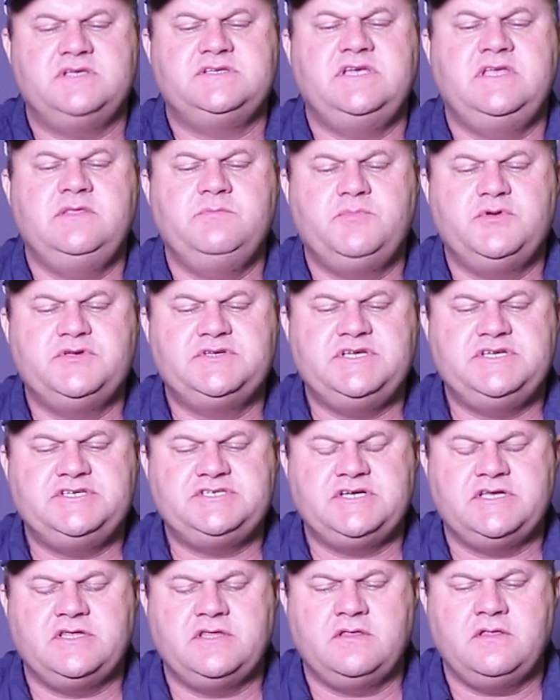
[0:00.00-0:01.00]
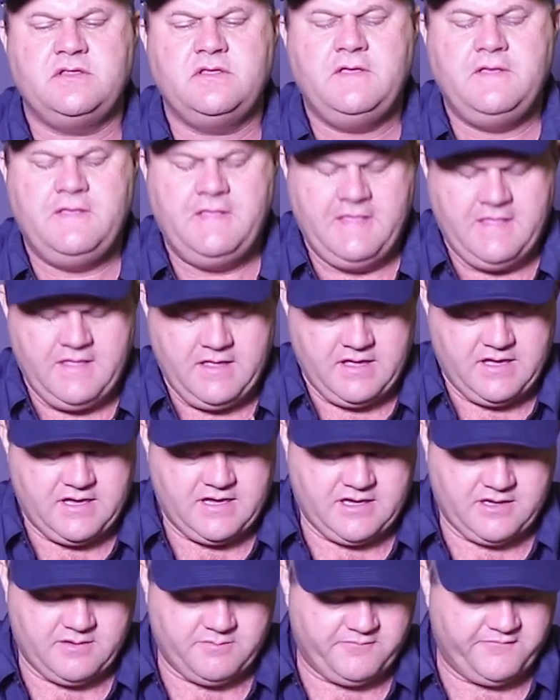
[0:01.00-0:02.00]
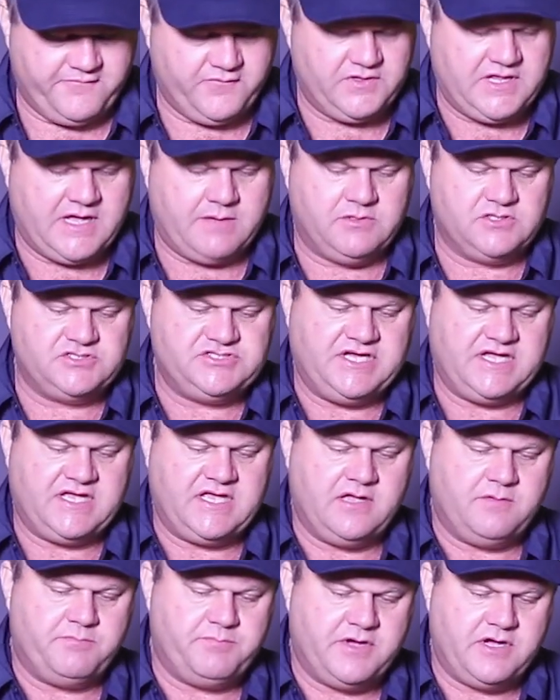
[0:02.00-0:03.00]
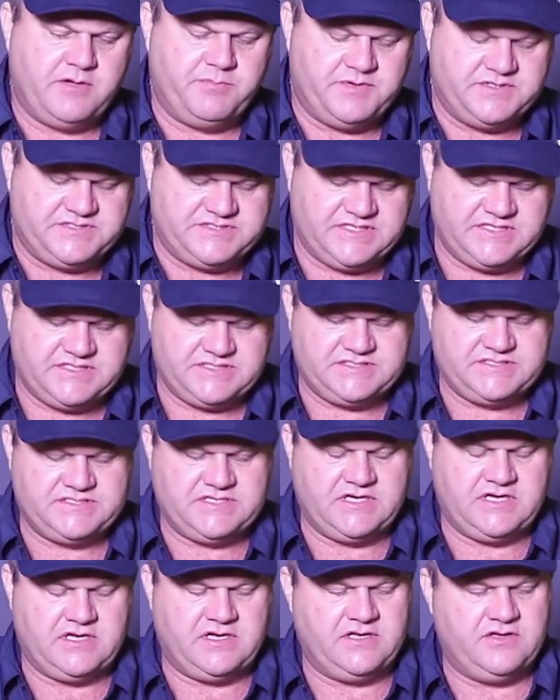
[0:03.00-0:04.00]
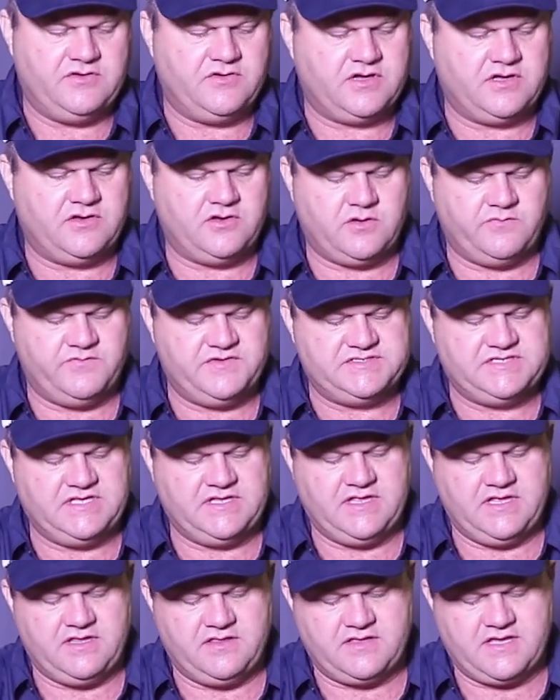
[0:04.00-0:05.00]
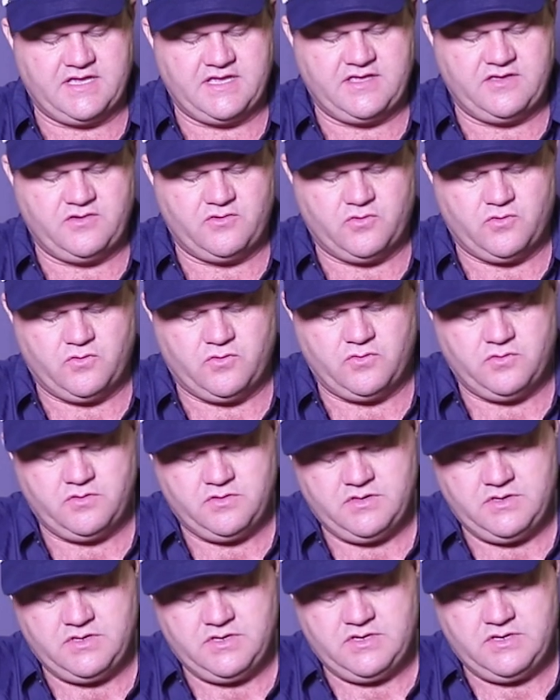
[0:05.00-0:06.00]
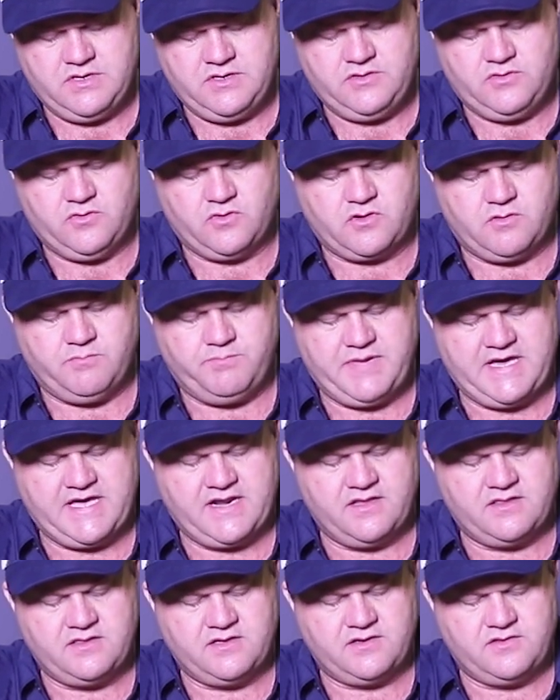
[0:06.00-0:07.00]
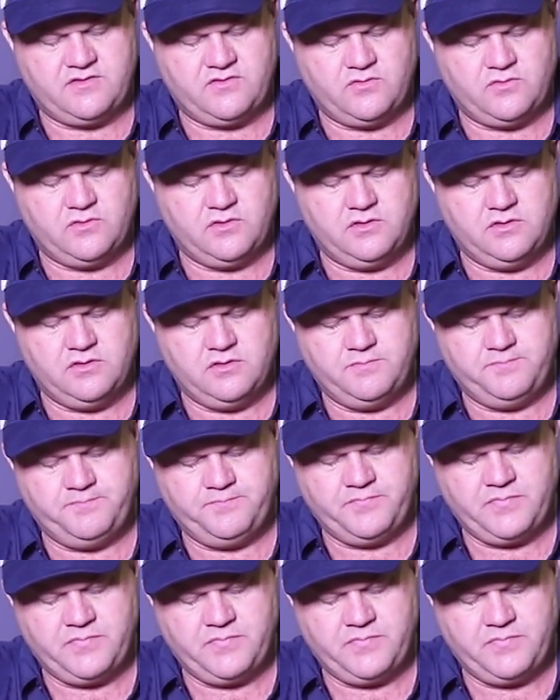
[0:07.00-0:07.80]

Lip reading: is in position. For double checking purposes, you can obviously then take your comparator tool,